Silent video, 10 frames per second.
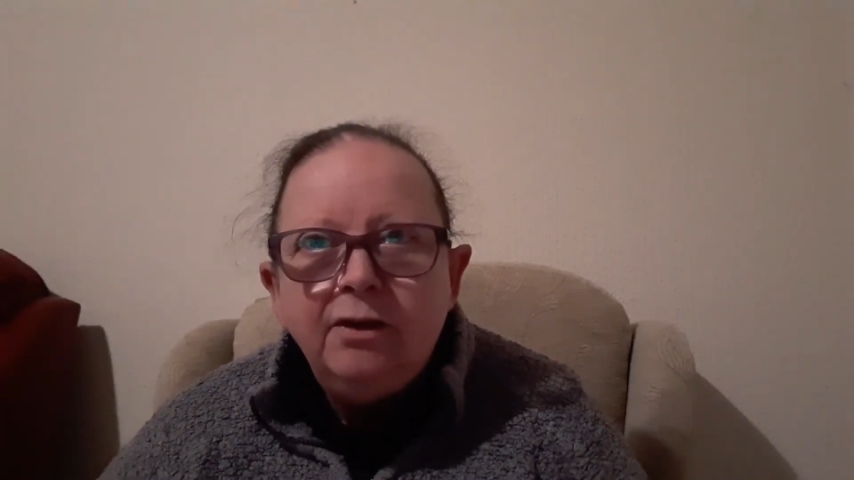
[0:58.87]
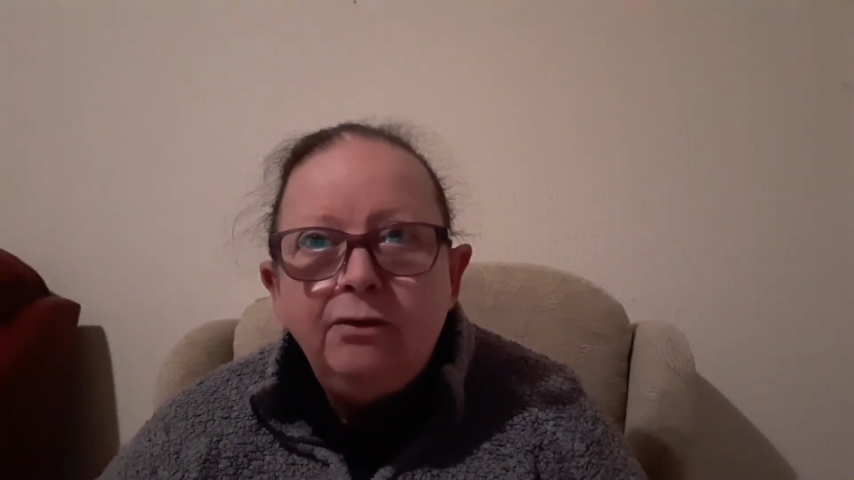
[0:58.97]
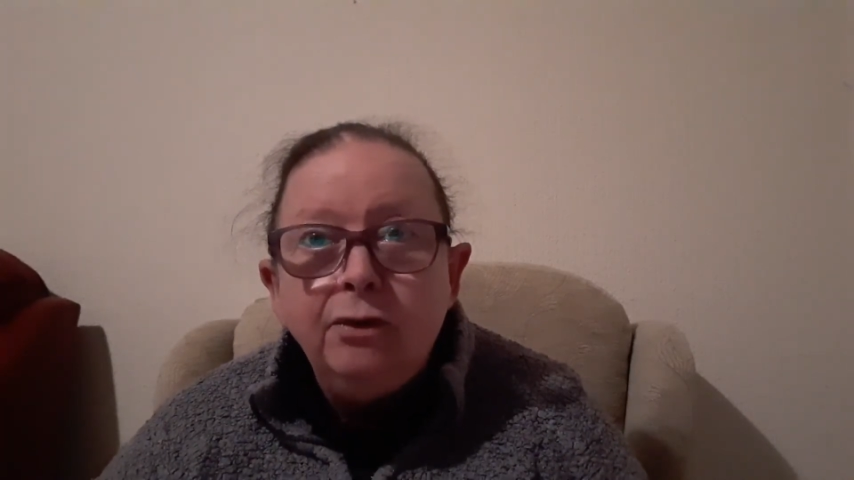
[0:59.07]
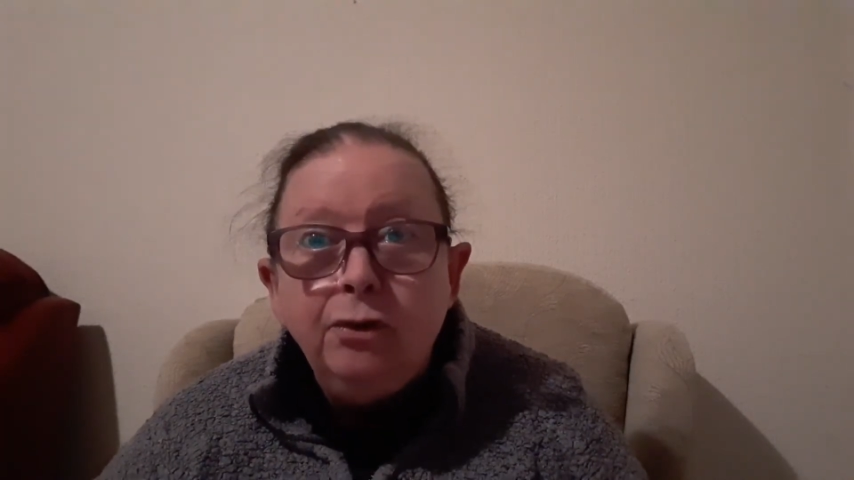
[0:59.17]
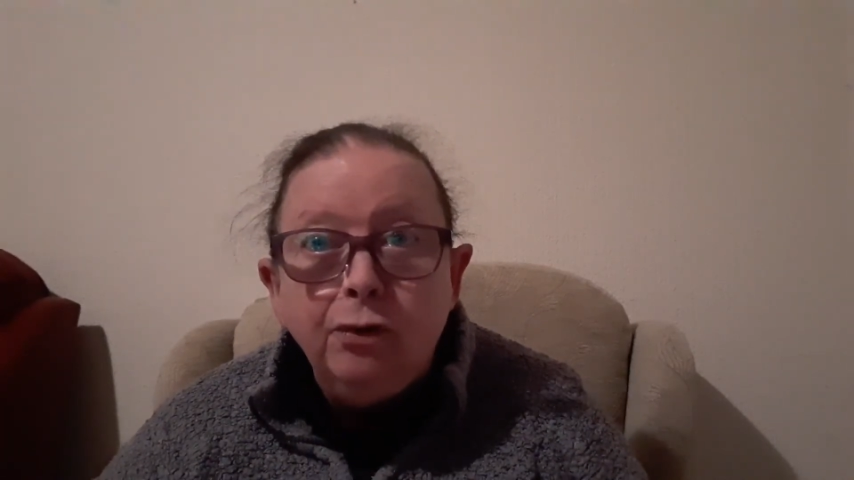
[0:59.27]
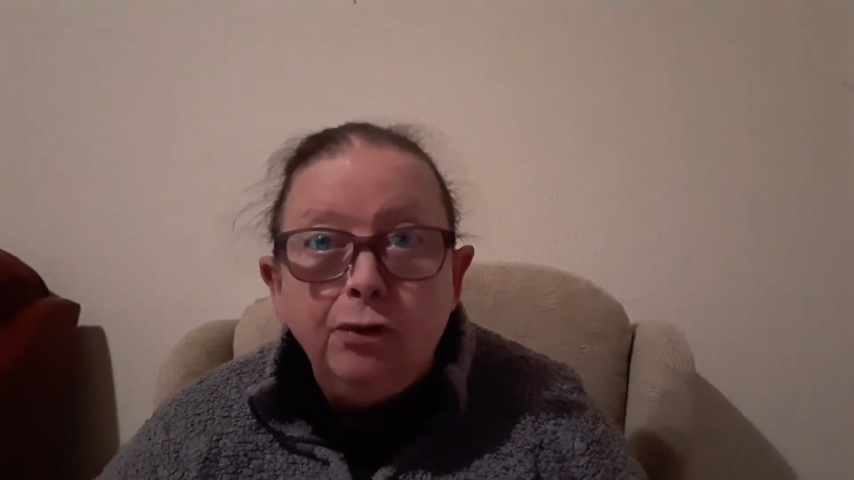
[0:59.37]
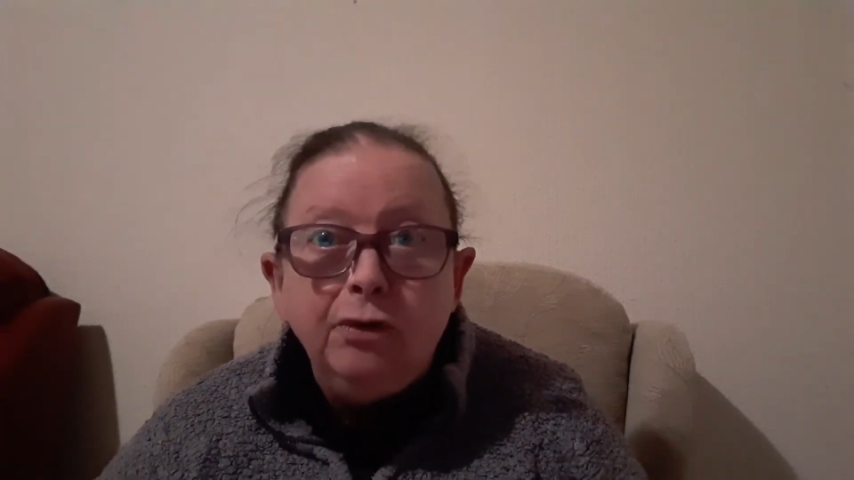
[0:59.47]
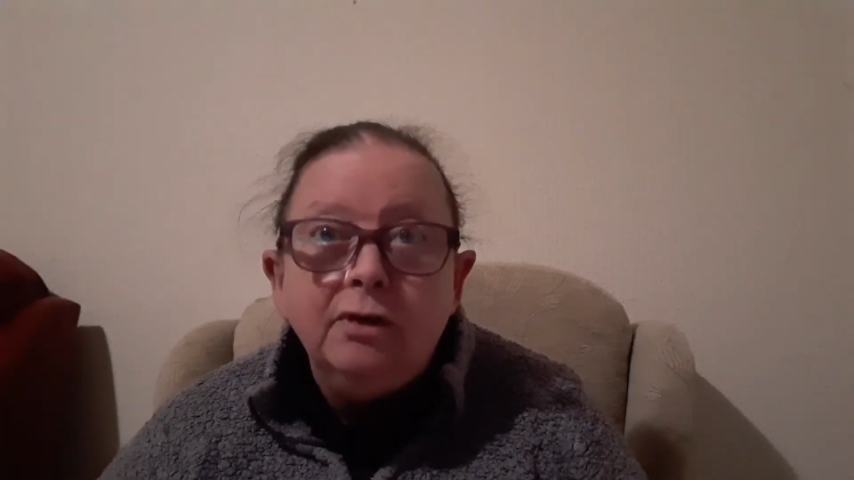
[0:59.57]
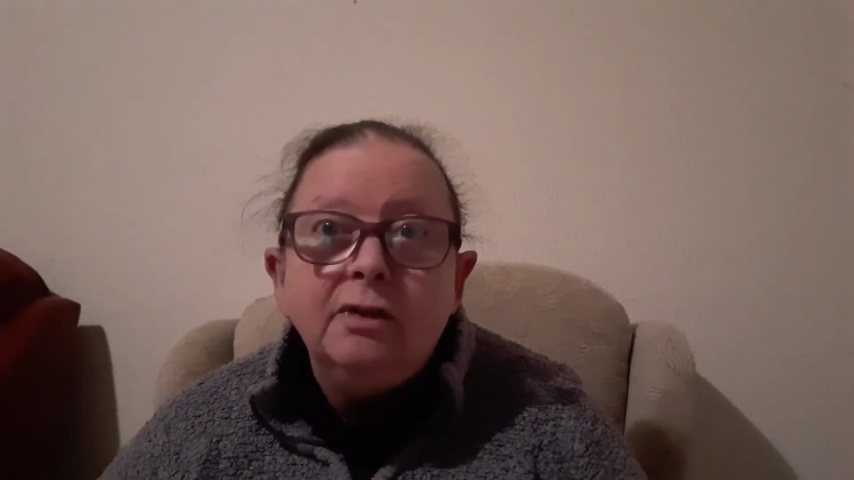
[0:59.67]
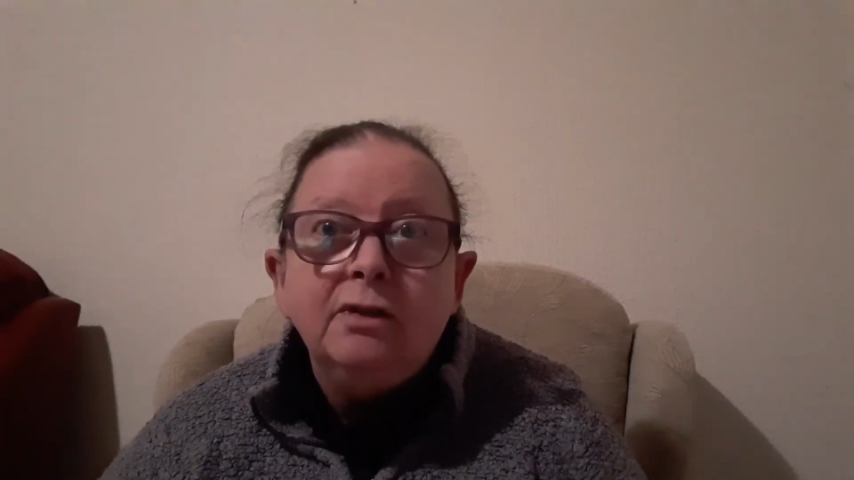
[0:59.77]
The
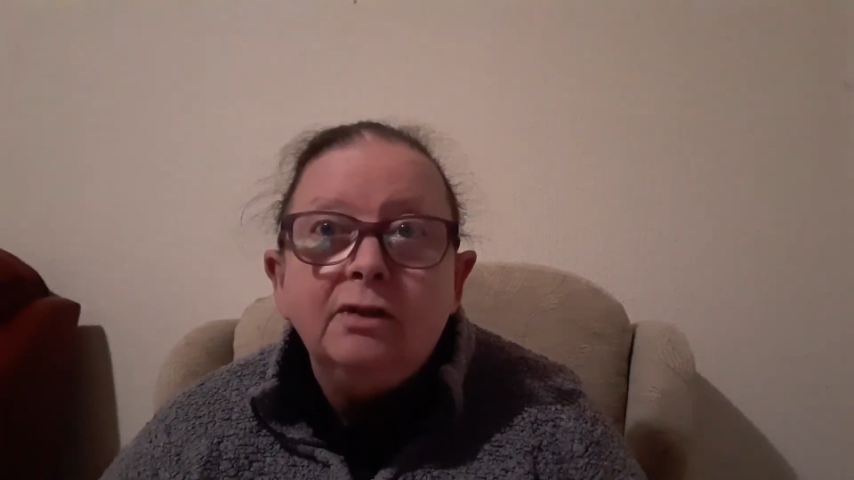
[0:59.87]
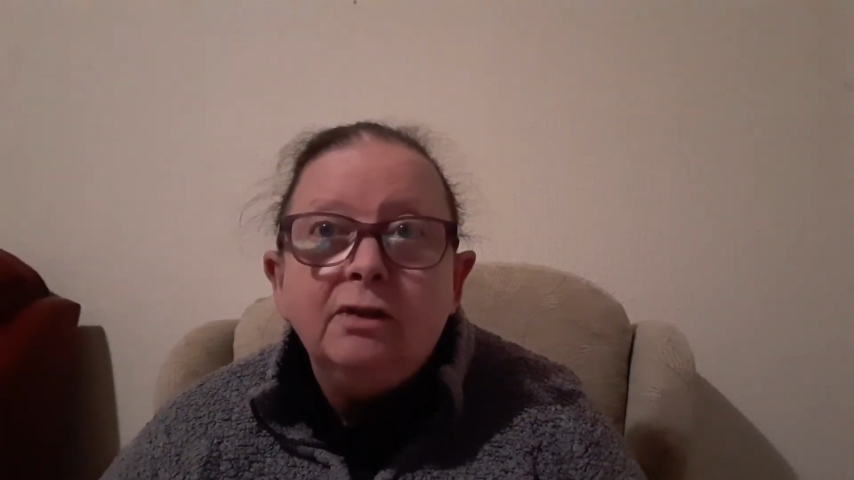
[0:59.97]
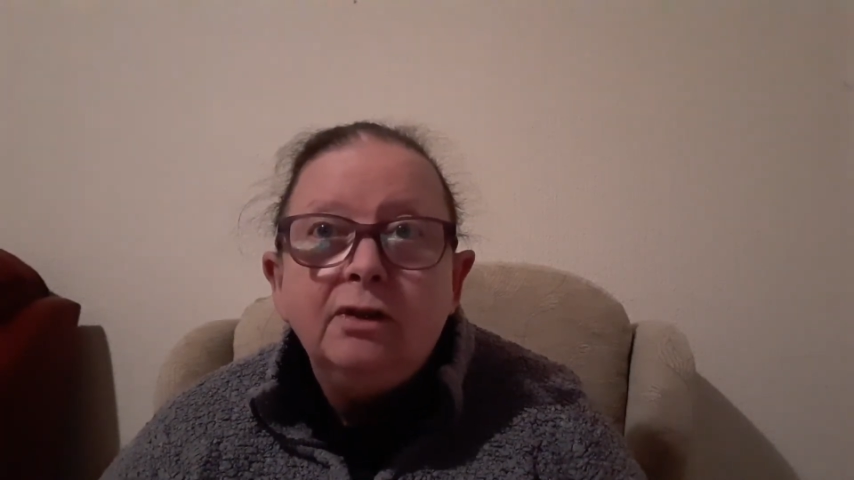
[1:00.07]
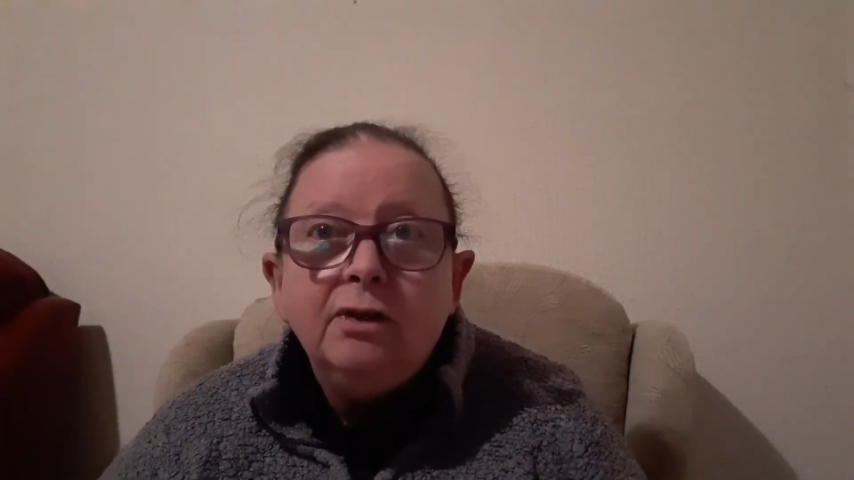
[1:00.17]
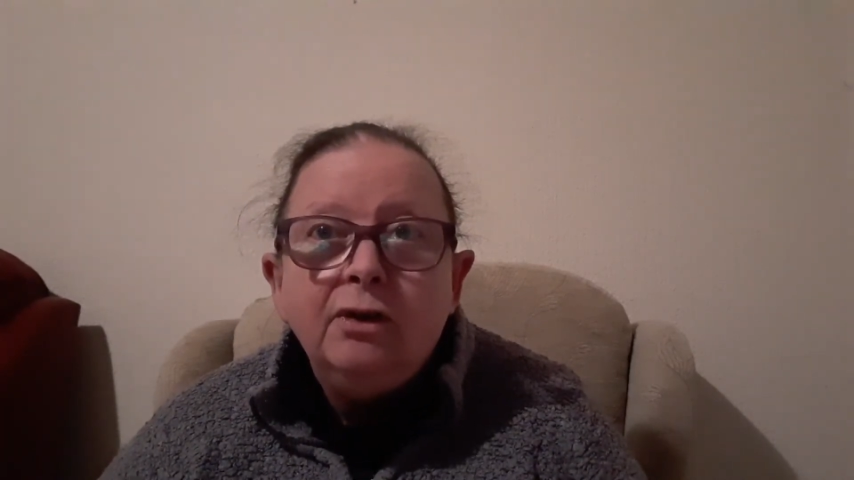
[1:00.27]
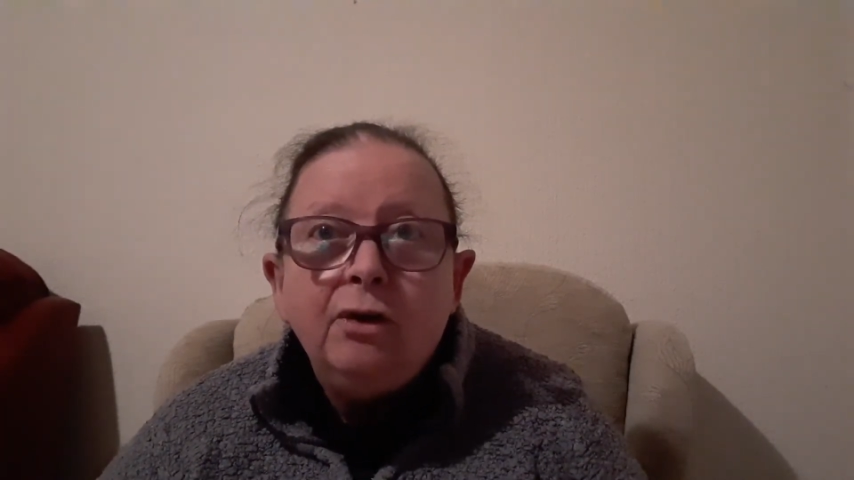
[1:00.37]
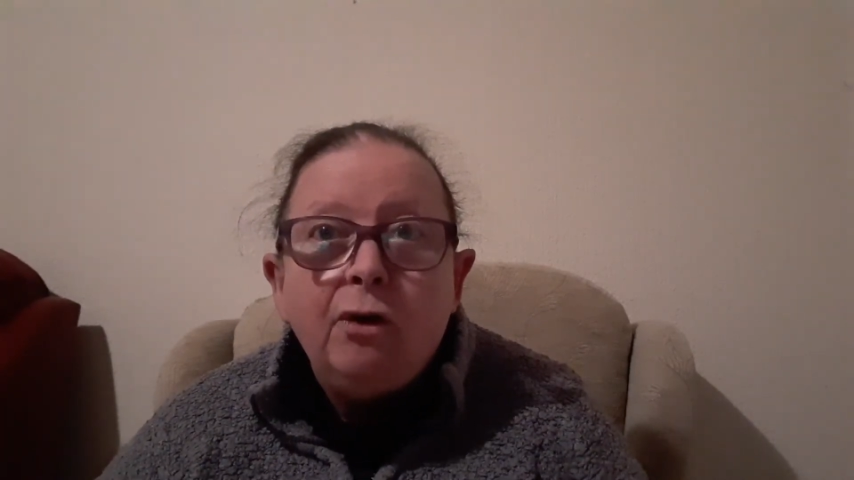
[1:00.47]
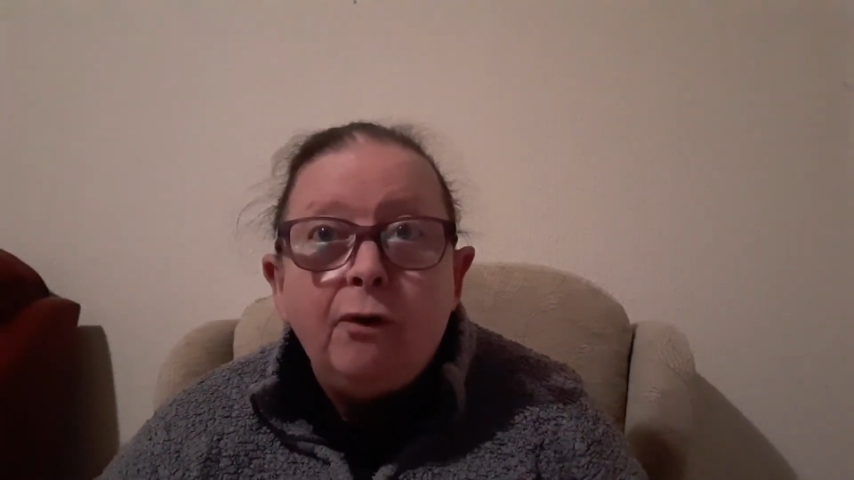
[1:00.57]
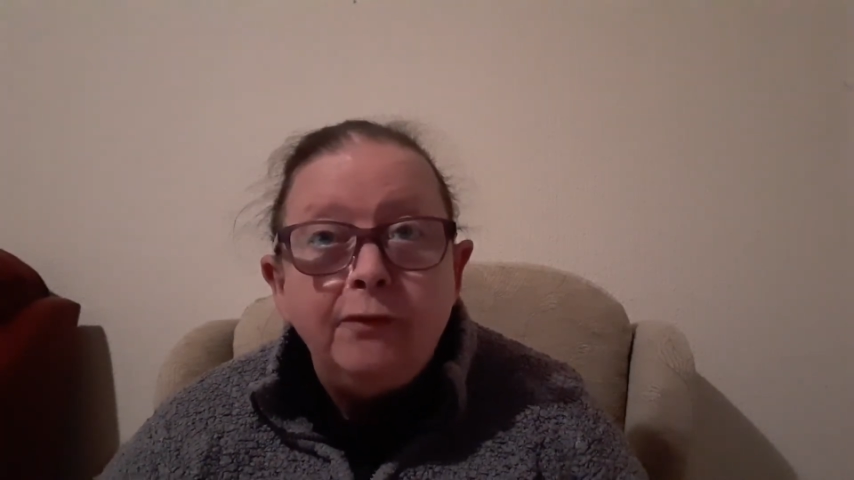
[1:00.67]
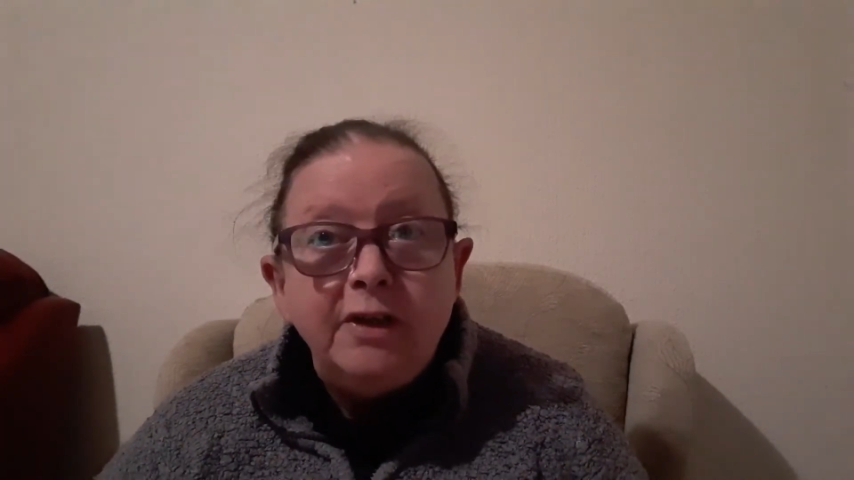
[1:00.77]
noon
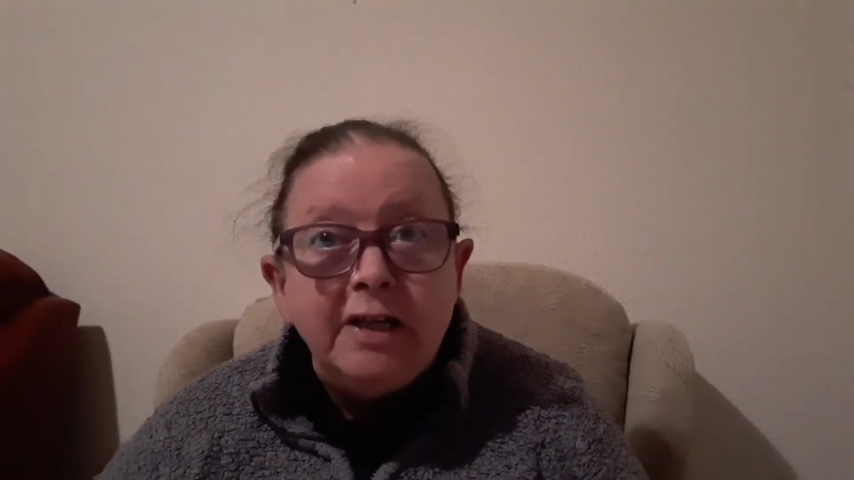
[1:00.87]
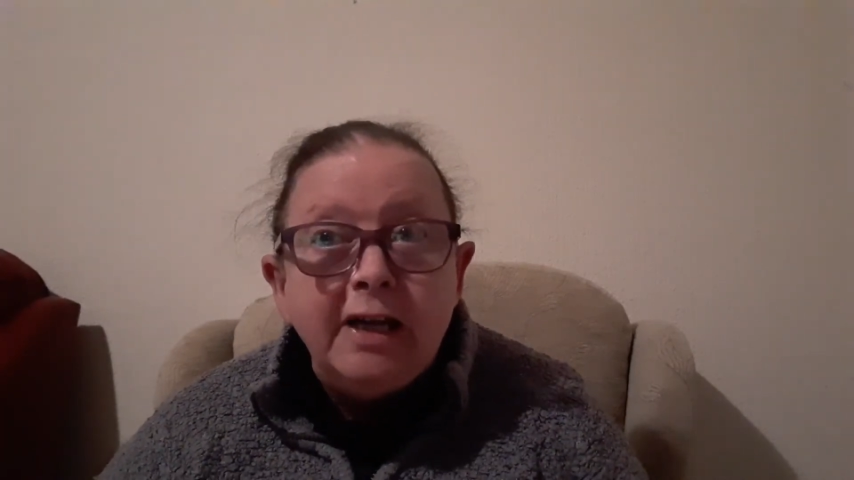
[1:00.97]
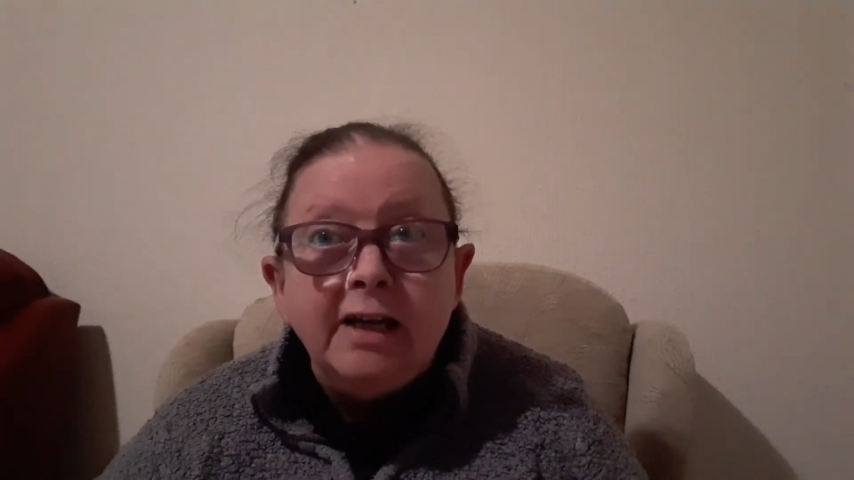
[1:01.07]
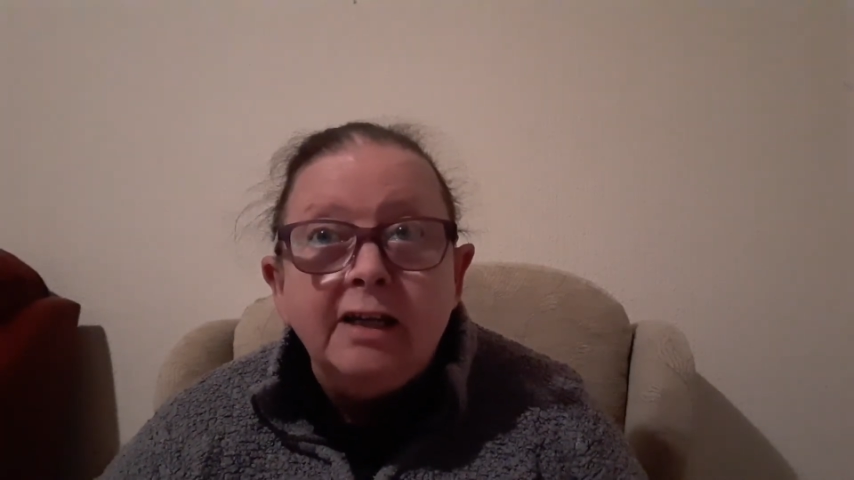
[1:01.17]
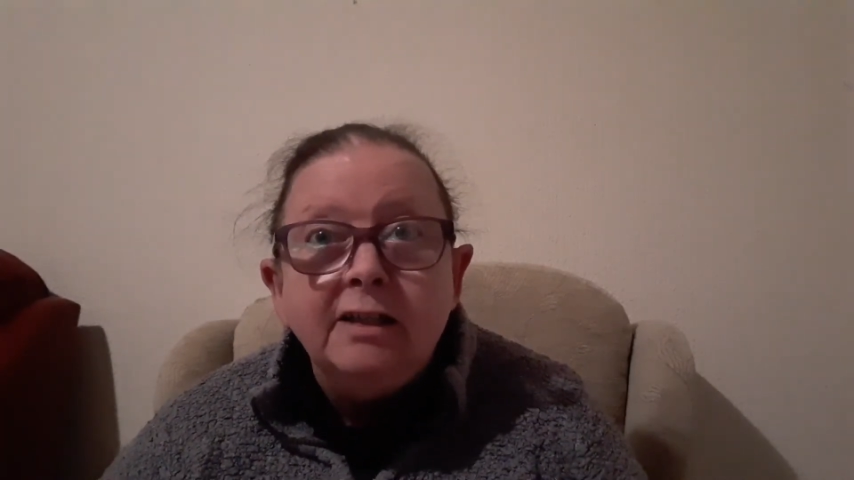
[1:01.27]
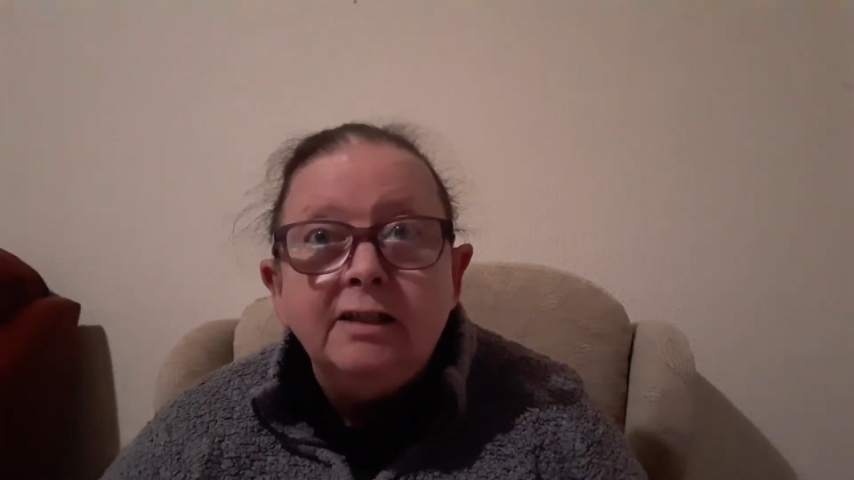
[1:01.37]
of the day